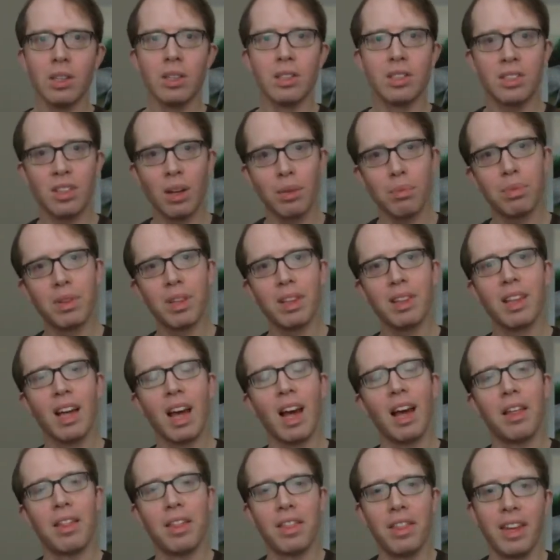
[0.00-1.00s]
something
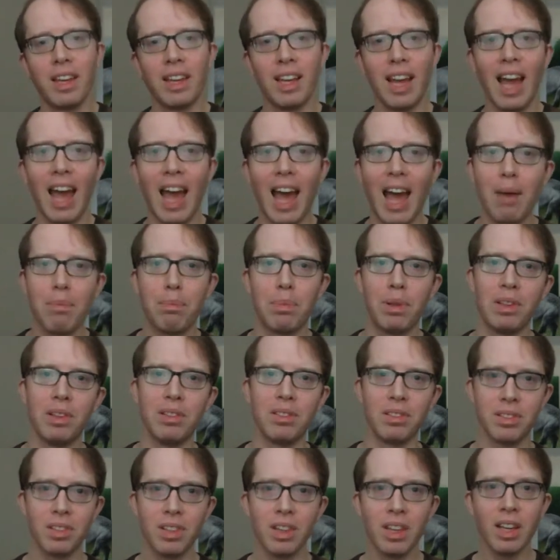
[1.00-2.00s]
that I think
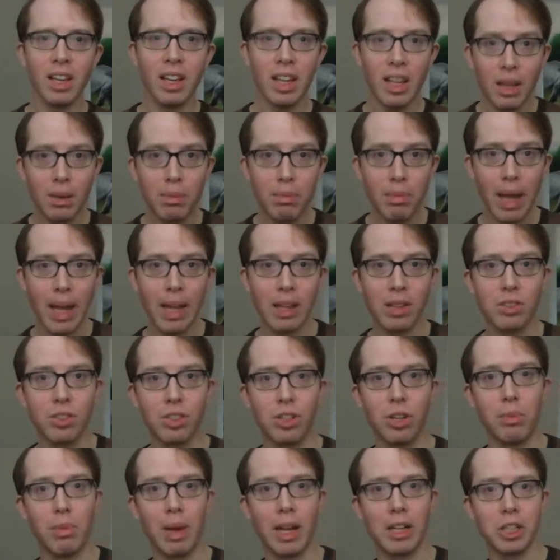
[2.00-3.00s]
happens in
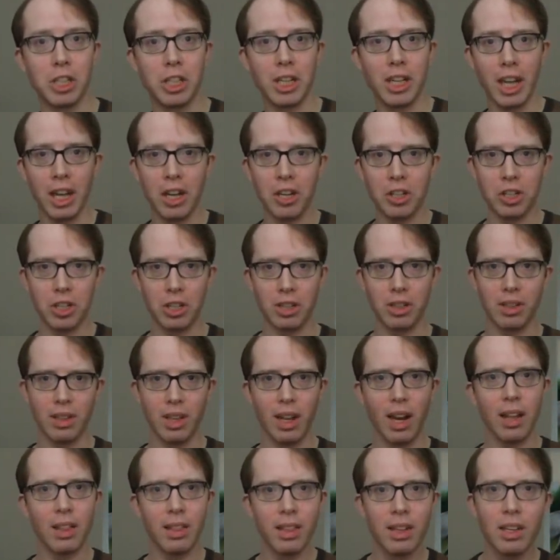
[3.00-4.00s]
mainstream education
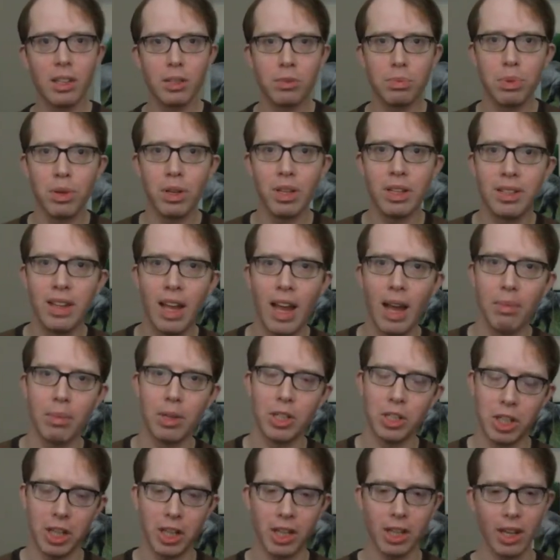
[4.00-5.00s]
that I think is pretty
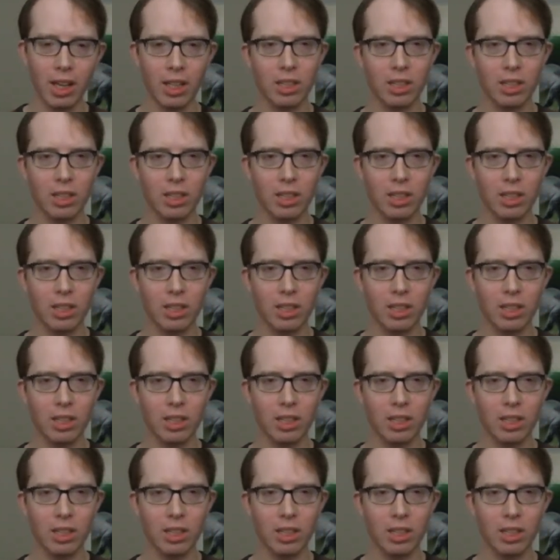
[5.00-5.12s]
damaging.